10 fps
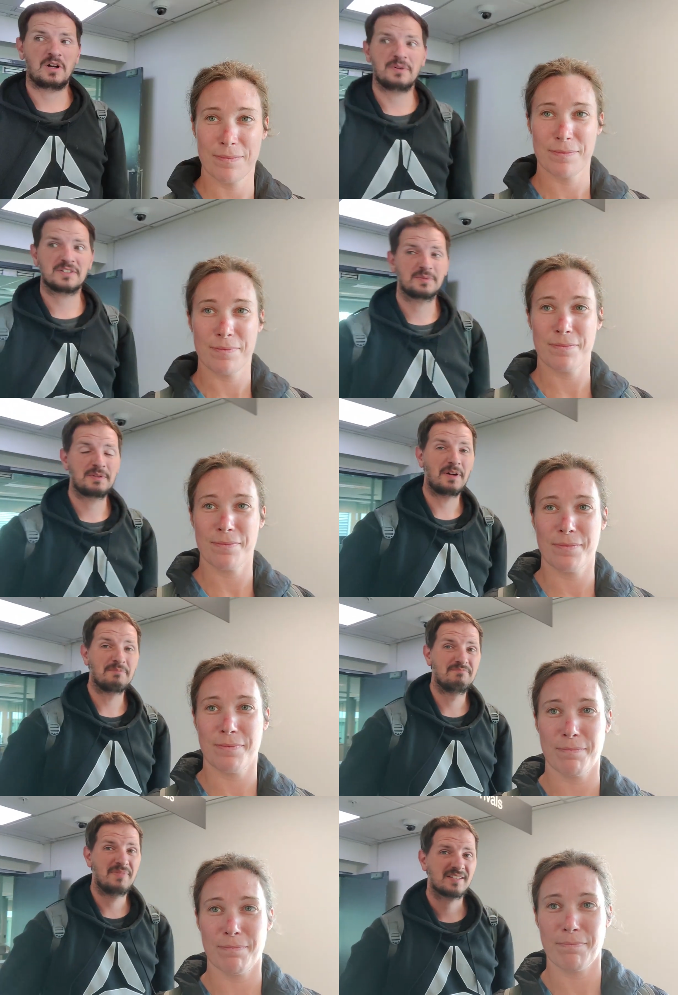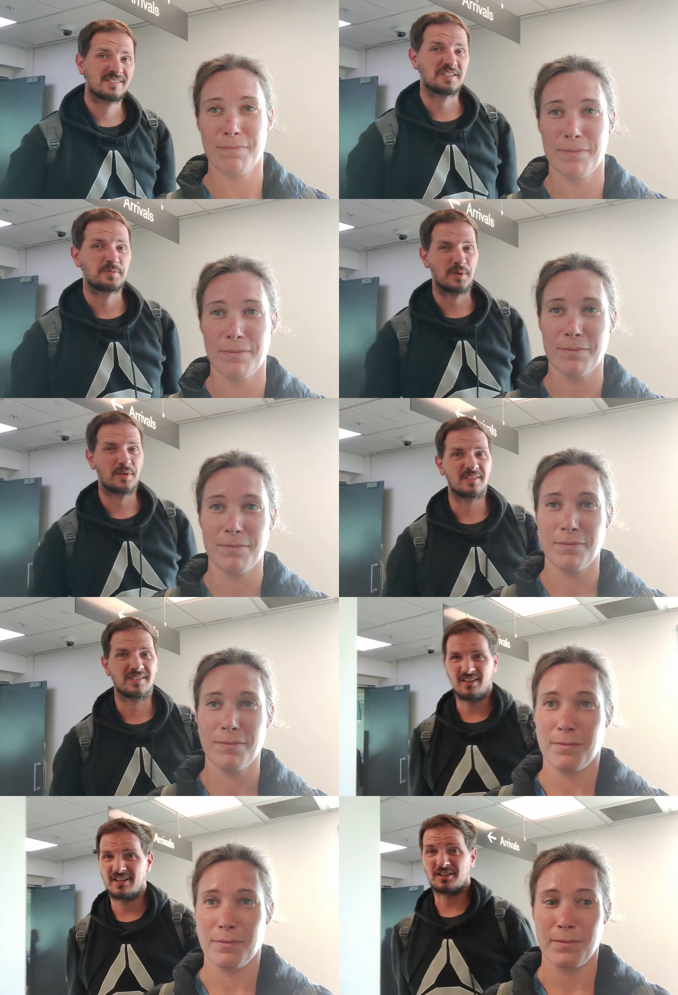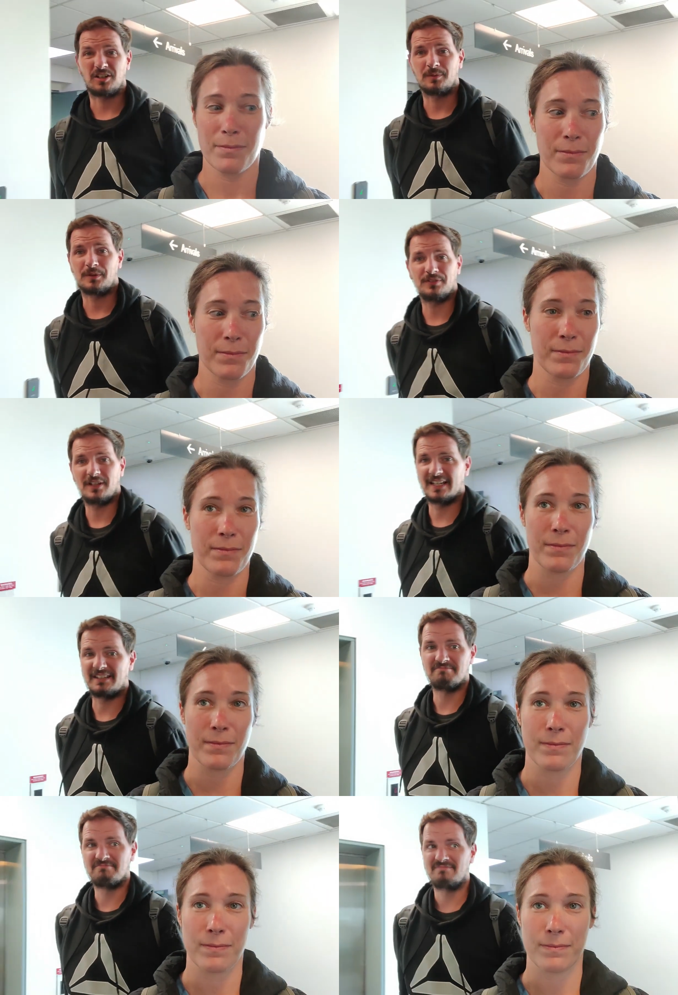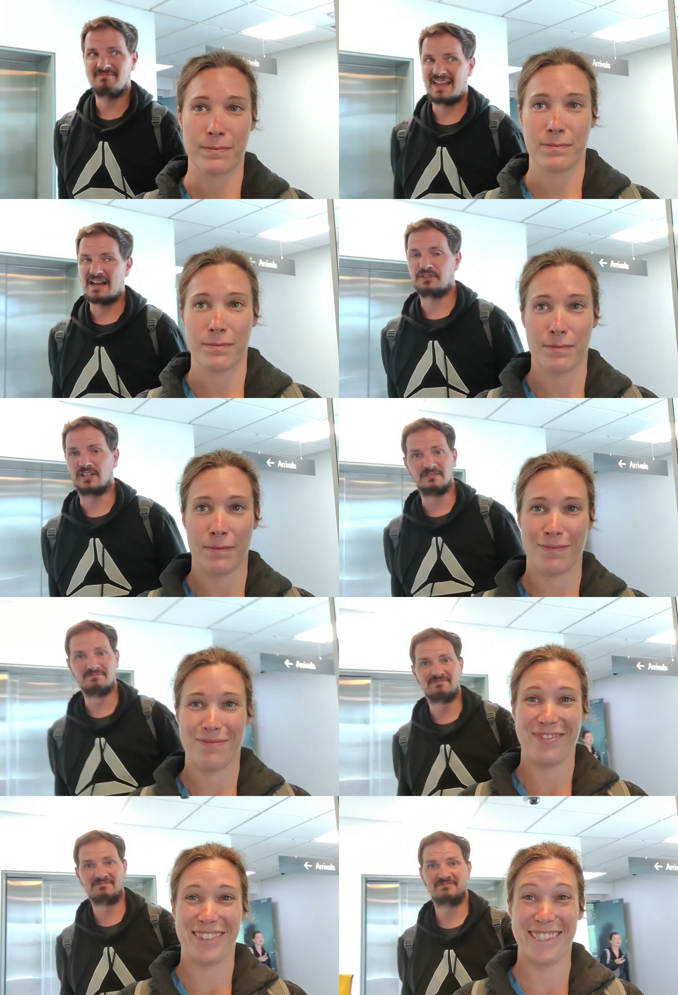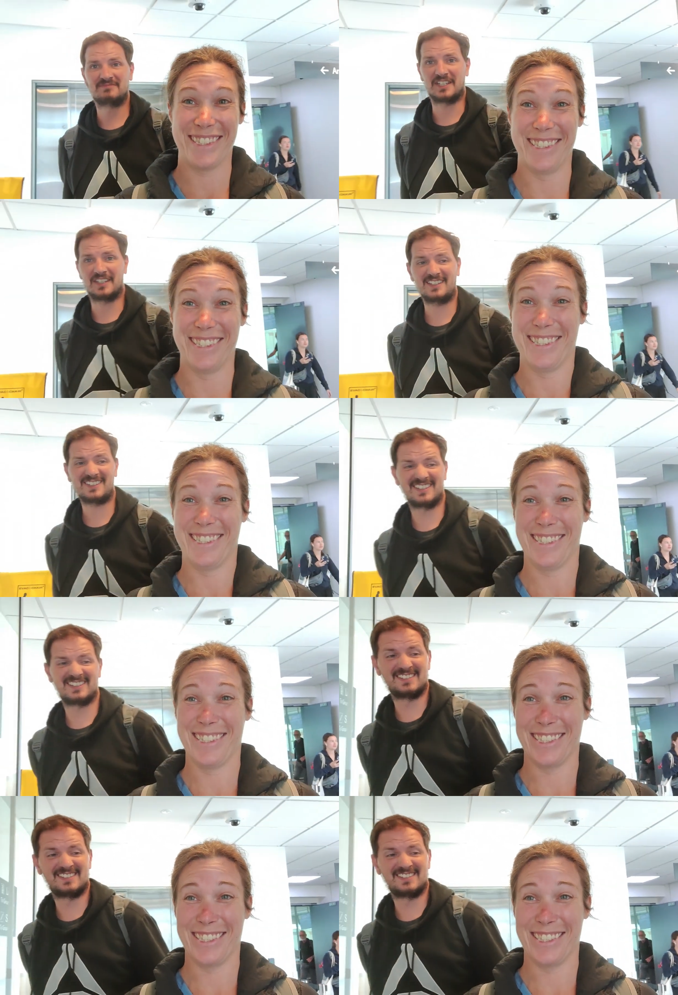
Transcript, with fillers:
Speaker 1: quite possibly my best experience on an economy flight ever. Don't you think?